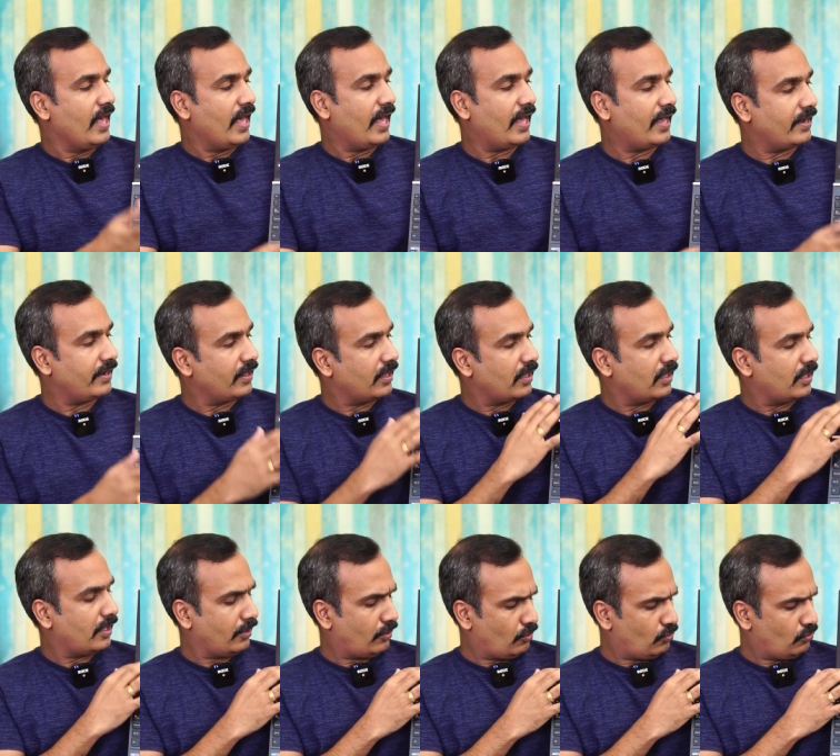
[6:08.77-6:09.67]
and
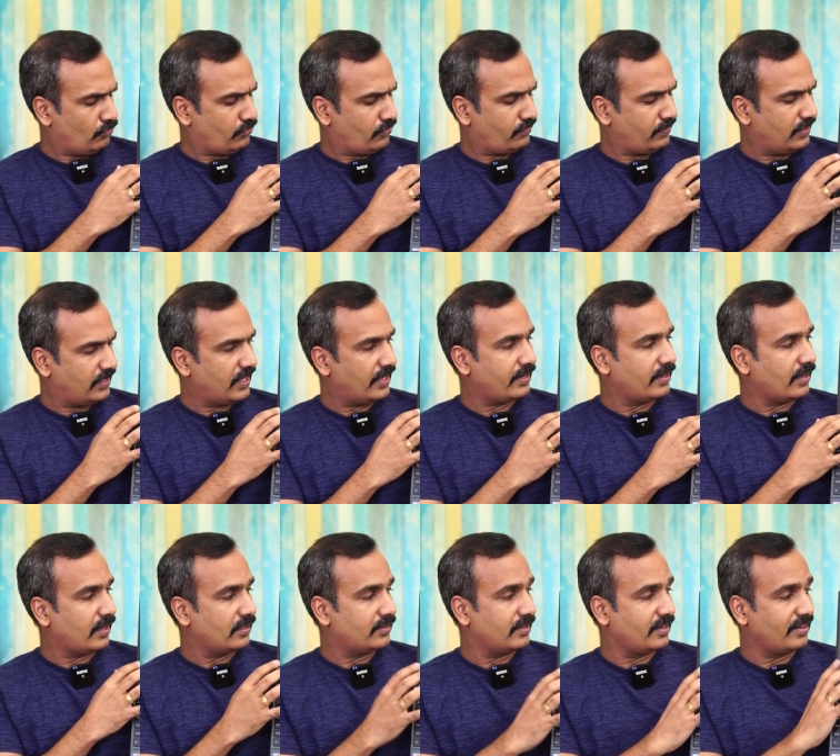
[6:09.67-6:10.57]
you can also see that
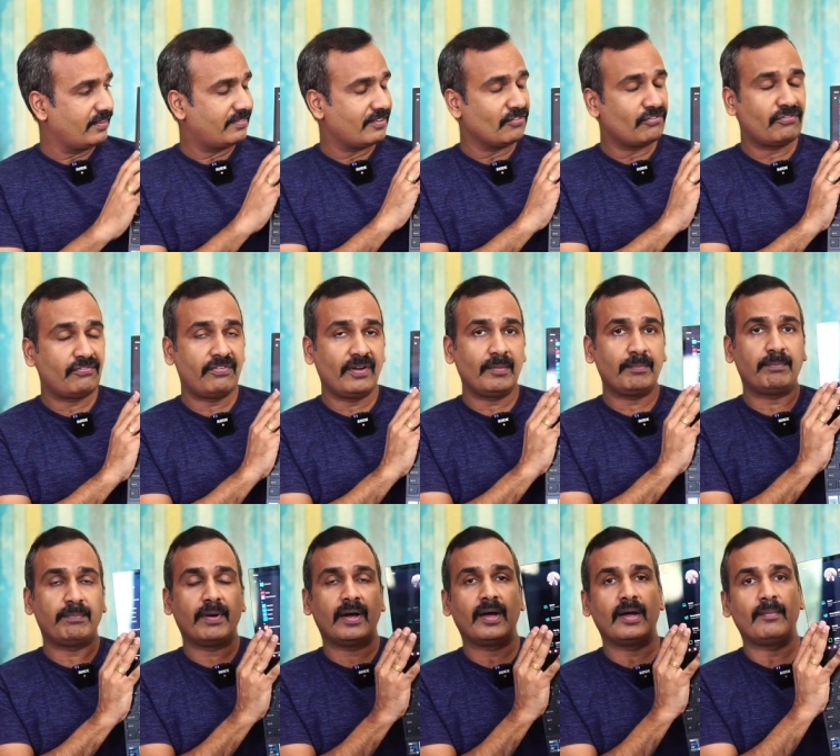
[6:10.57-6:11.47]
there is a
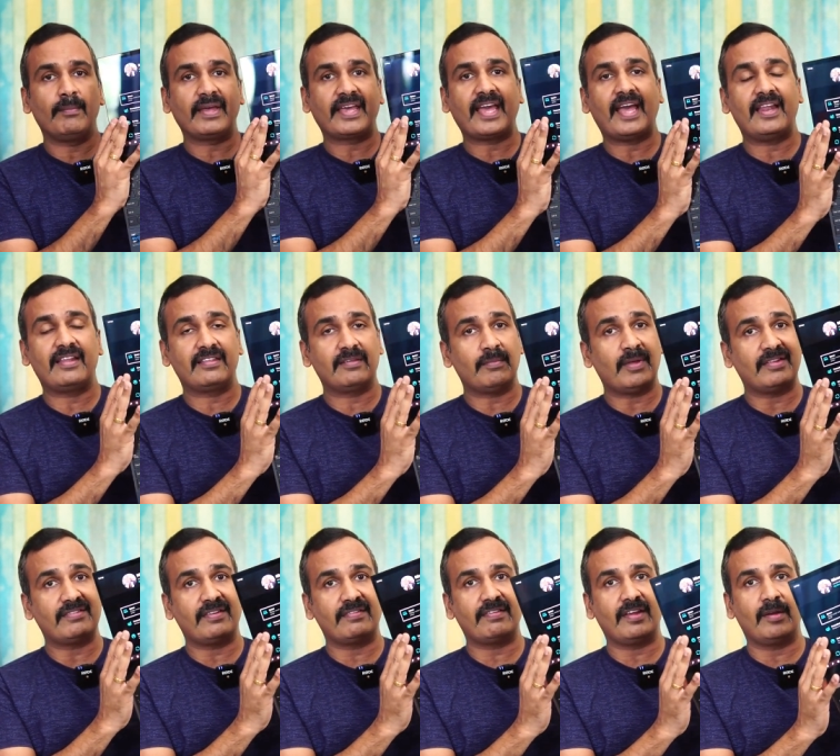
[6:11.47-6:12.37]
flip mechanism,
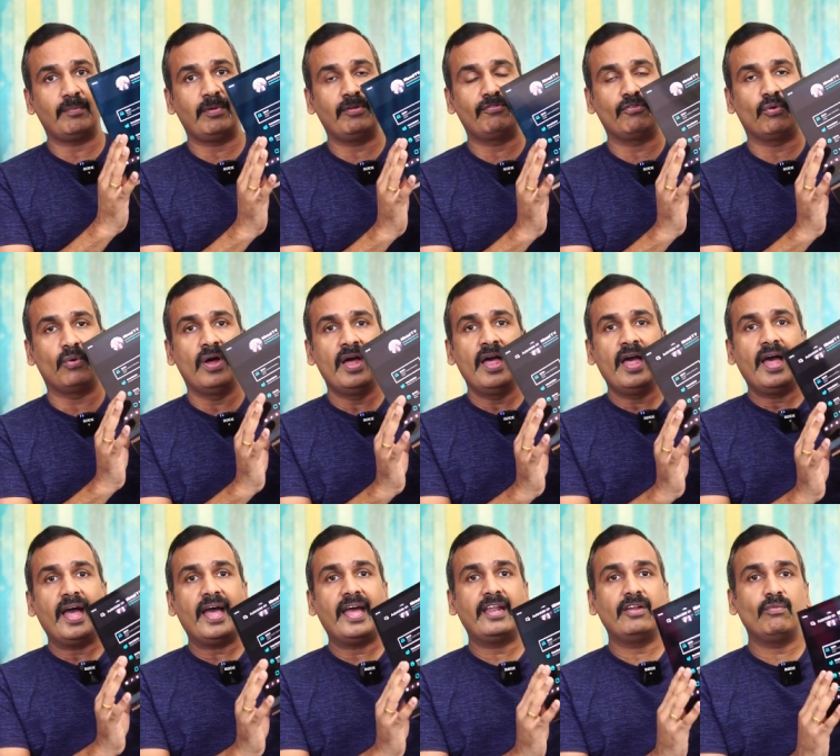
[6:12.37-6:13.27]
as I said before,
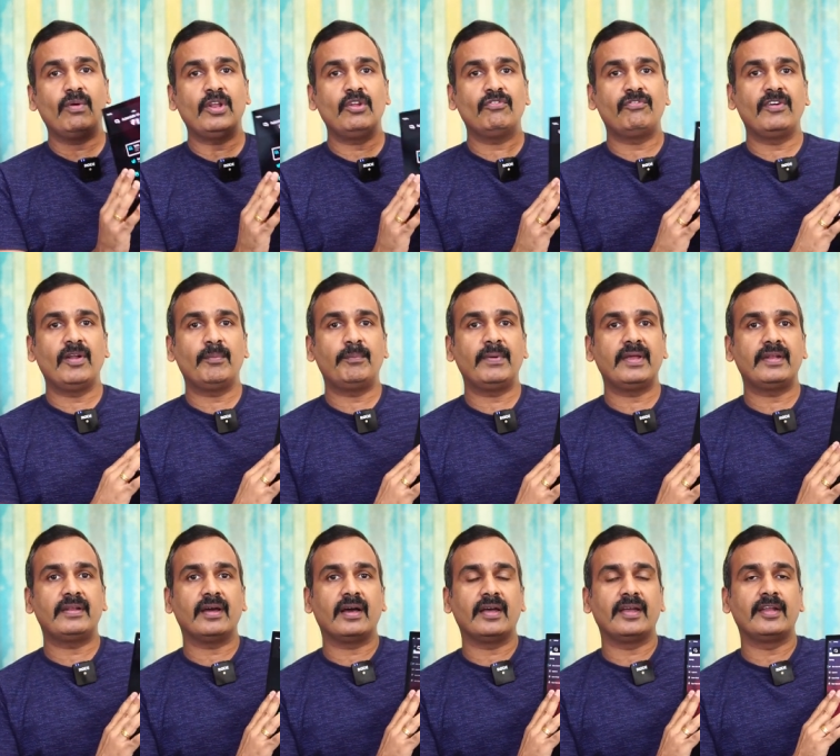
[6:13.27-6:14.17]
and when you flip
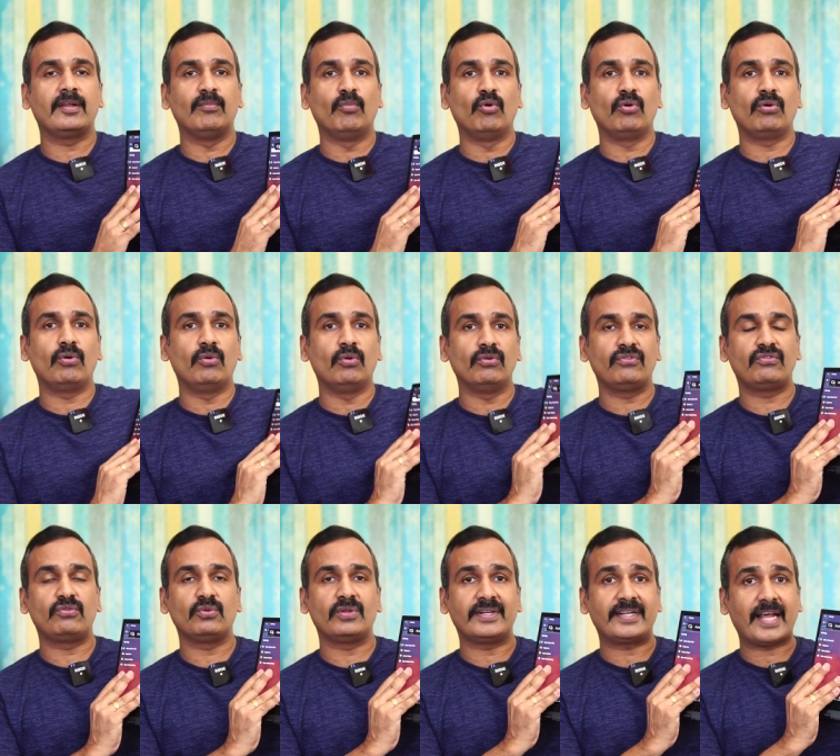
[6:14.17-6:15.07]
it, it goes
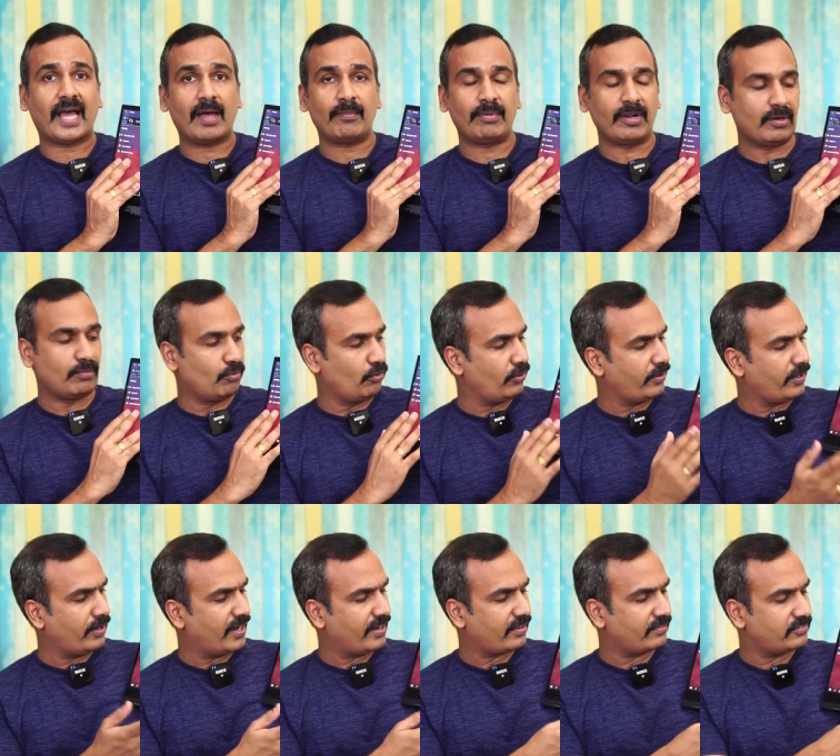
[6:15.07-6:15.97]
to the tablet mode. You
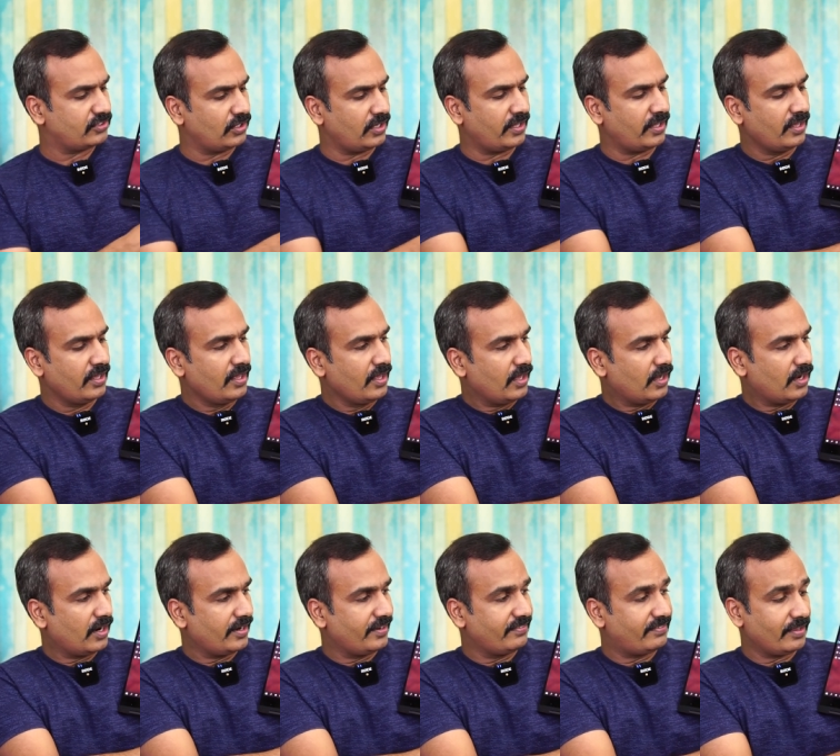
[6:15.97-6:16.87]
can actually
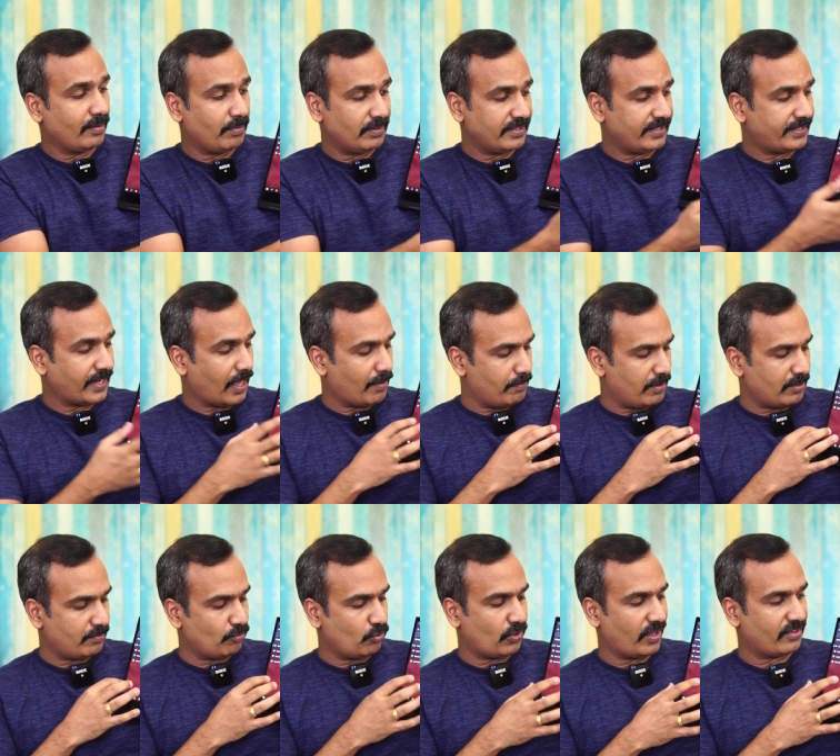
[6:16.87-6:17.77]
disable the
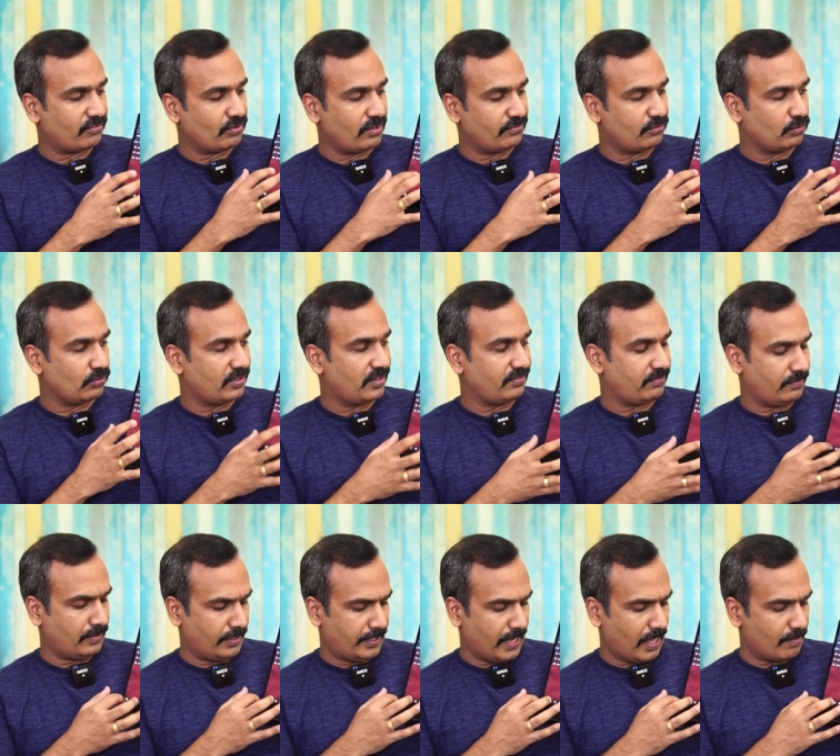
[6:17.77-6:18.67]
tablet mode as well. So this
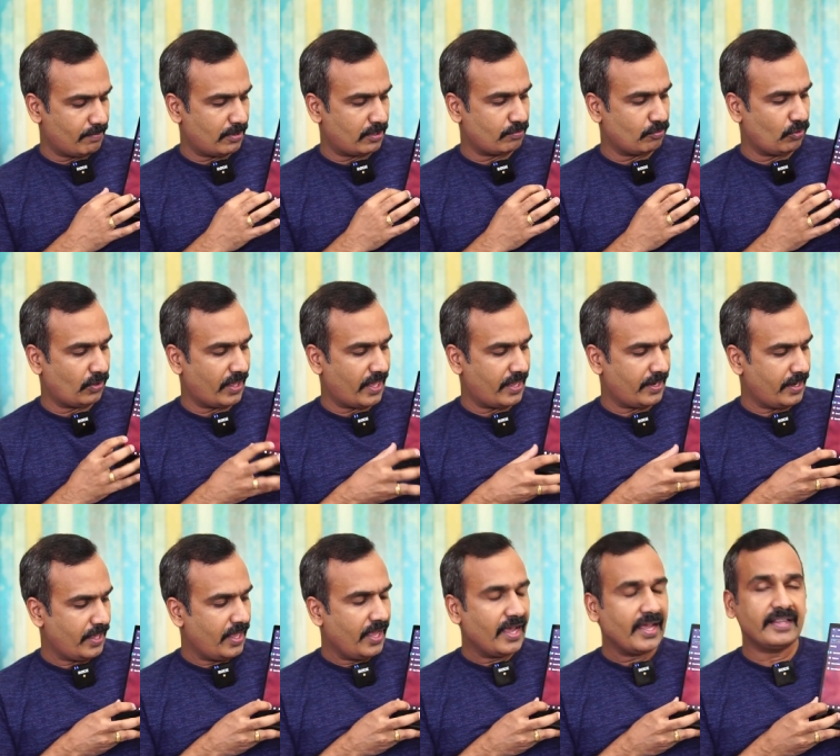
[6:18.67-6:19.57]
is the tablet mode,
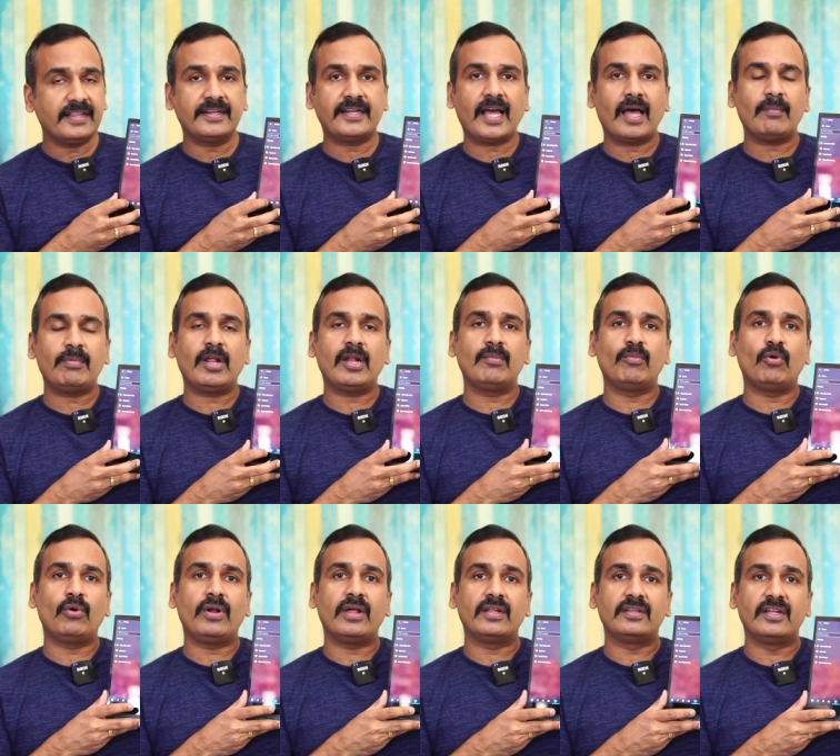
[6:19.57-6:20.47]
and in the tablet
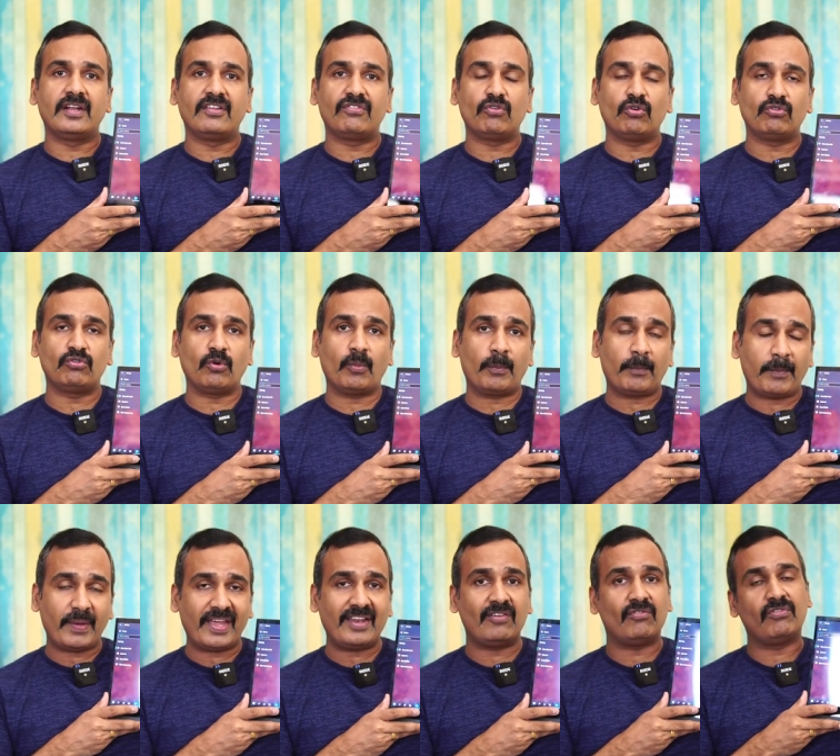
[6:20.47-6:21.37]
mode there is also a
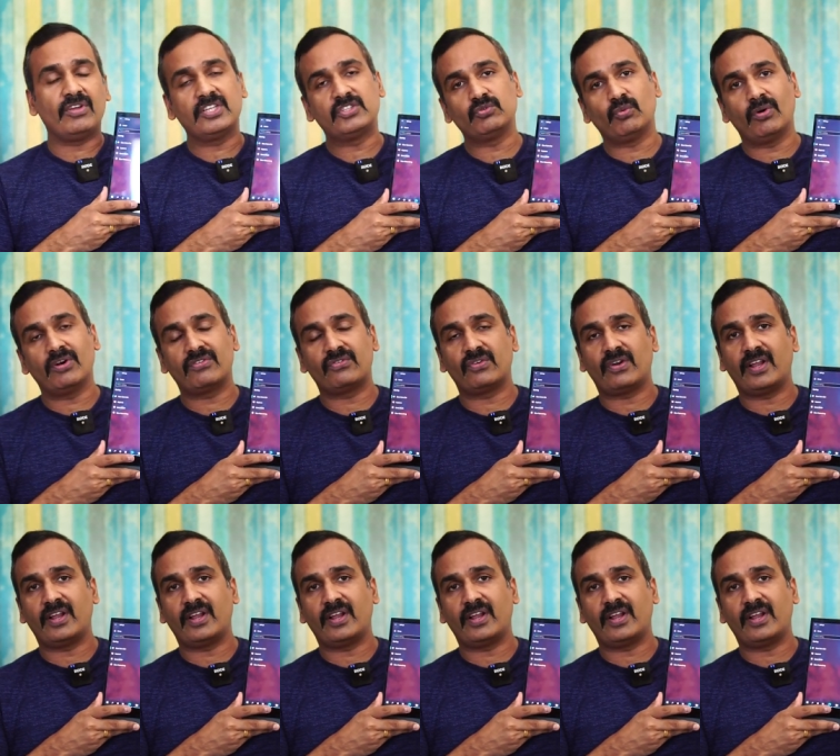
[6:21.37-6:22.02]
pen which works